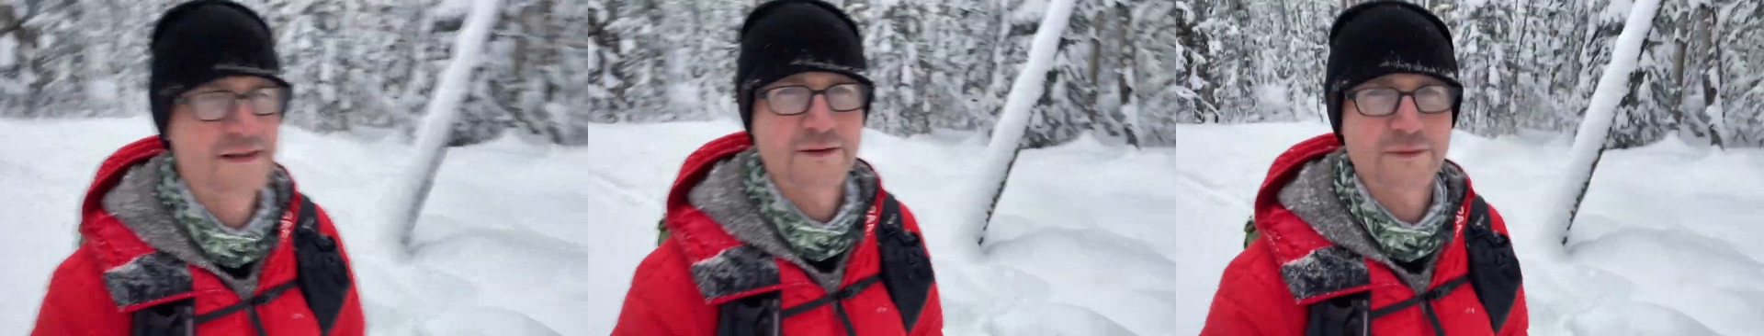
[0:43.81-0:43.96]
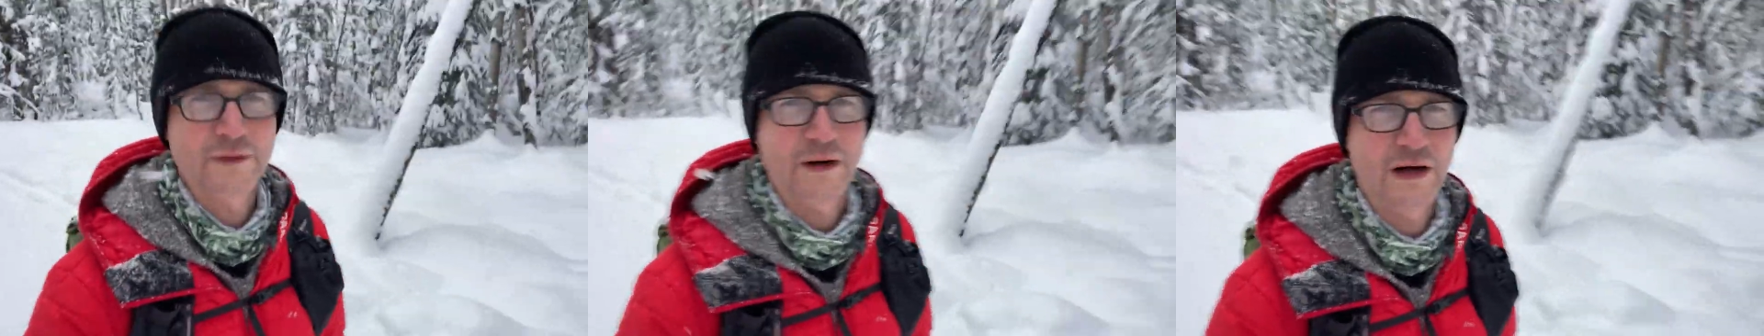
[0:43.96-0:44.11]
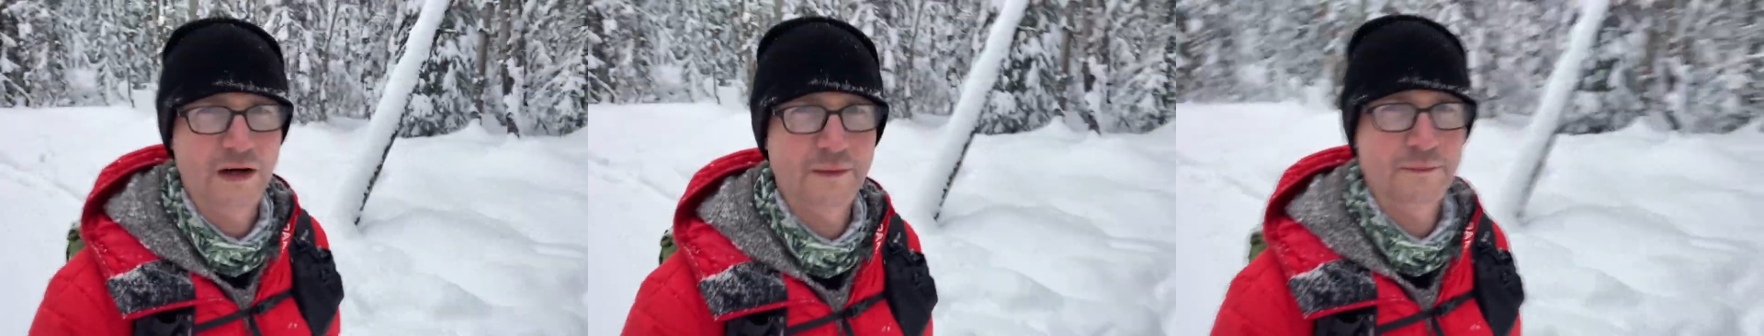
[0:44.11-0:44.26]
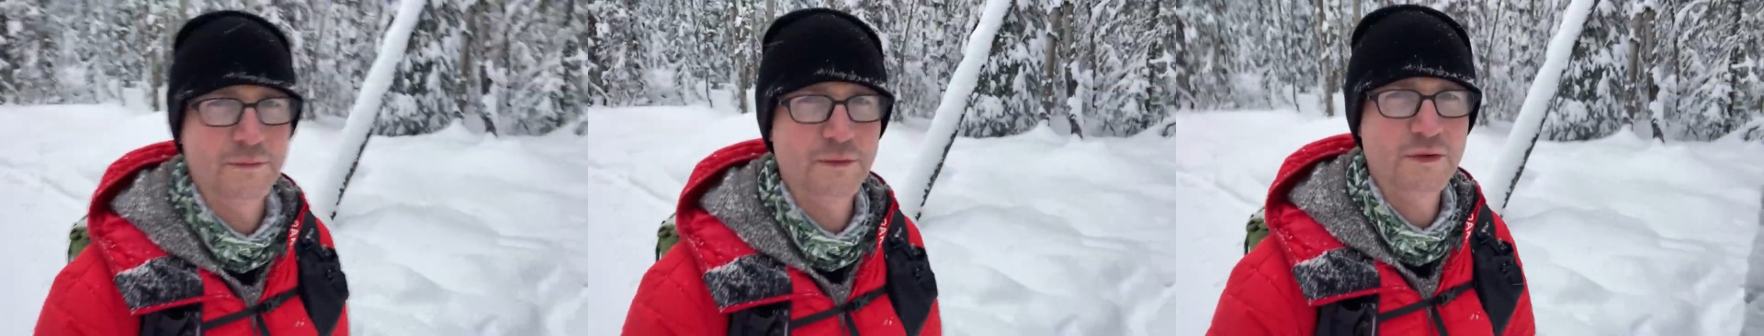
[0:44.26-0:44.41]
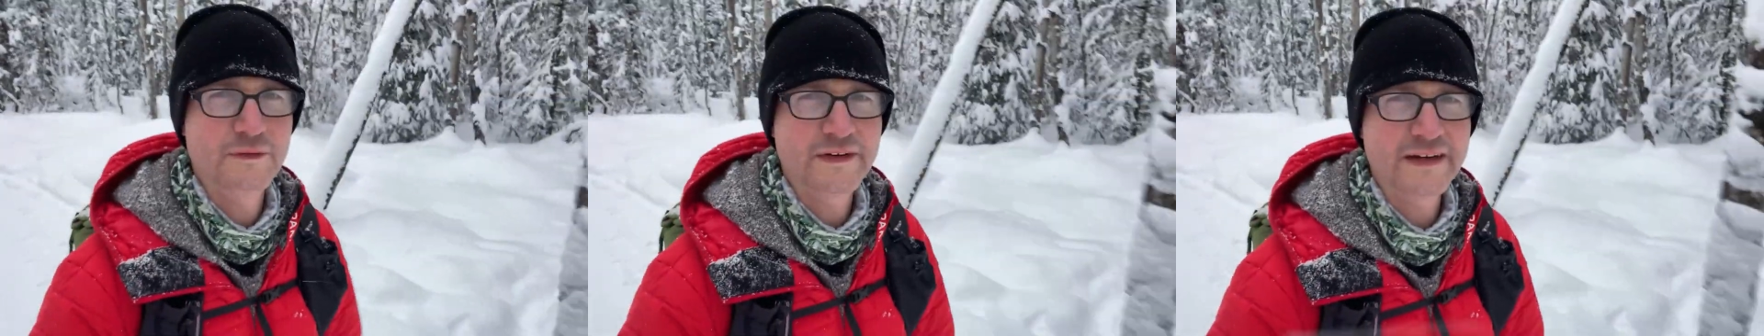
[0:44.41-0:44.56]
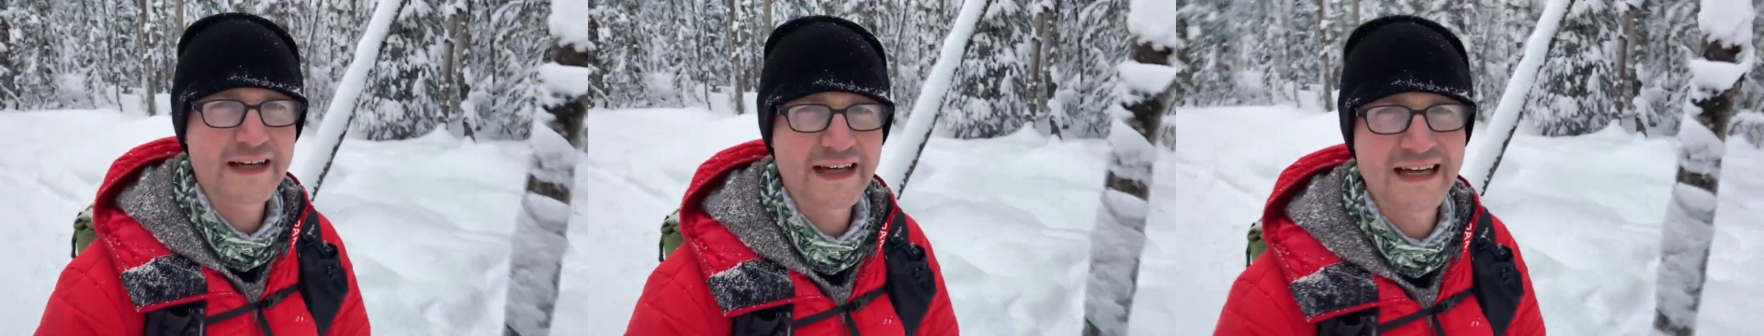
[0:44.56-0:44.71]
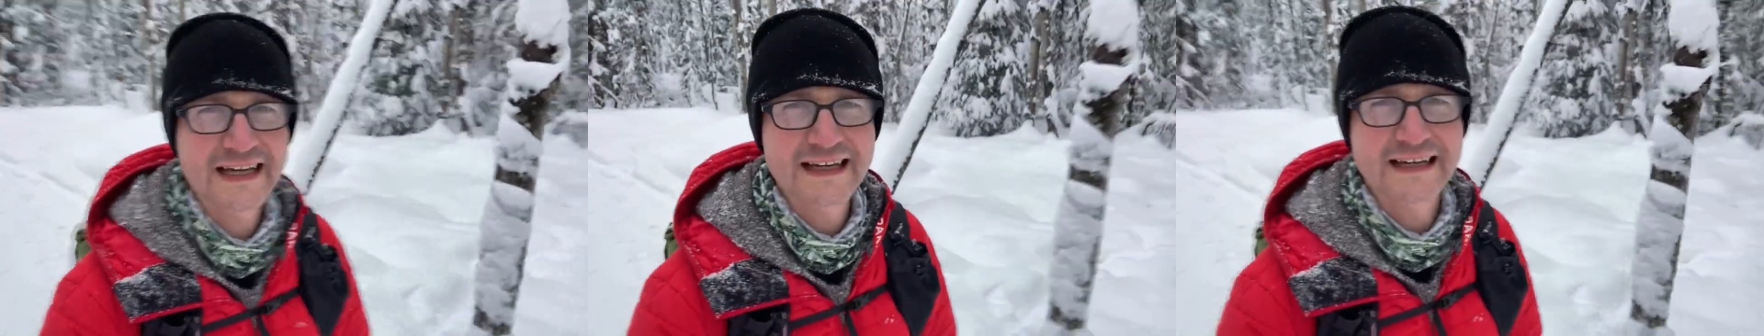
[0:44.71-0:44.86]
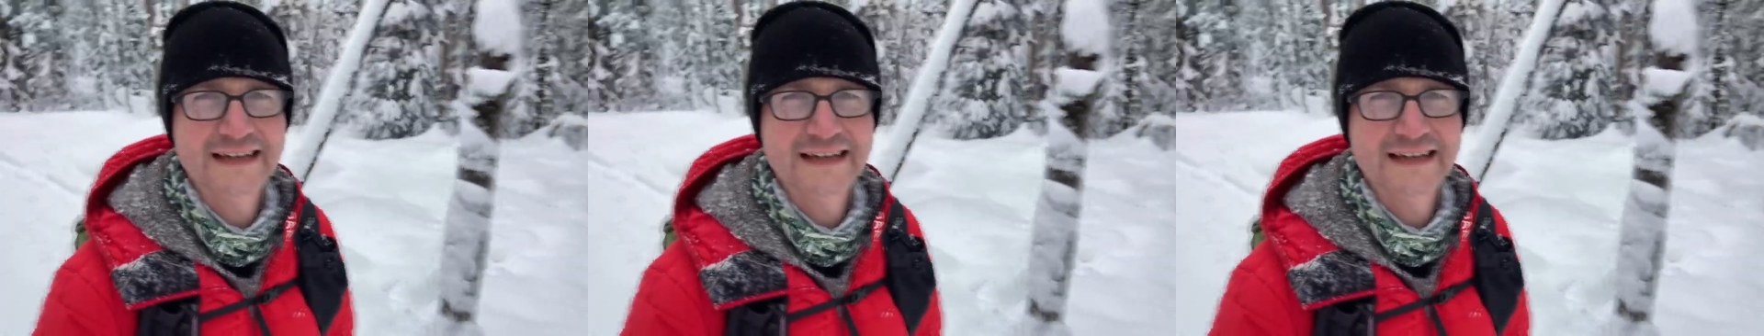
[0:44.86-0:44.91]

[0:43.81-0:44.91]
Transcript: while moving